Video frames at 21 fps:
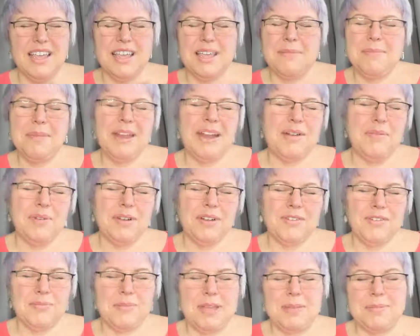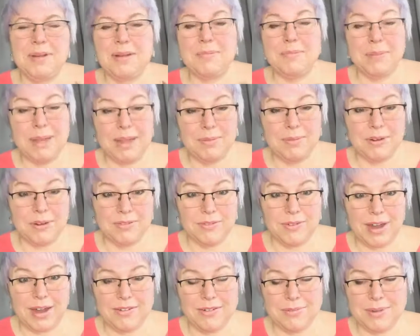may not work for me, but it might work
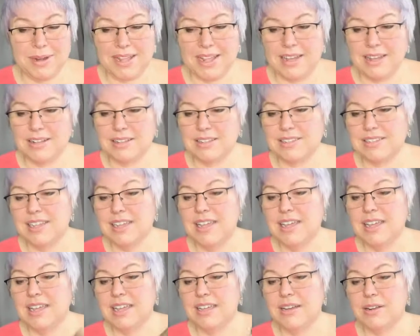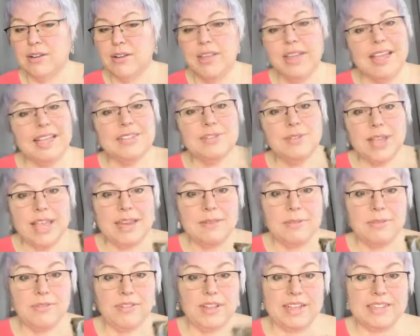for everybody else. It's okay to
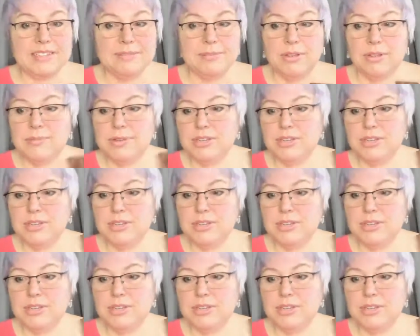be flexible,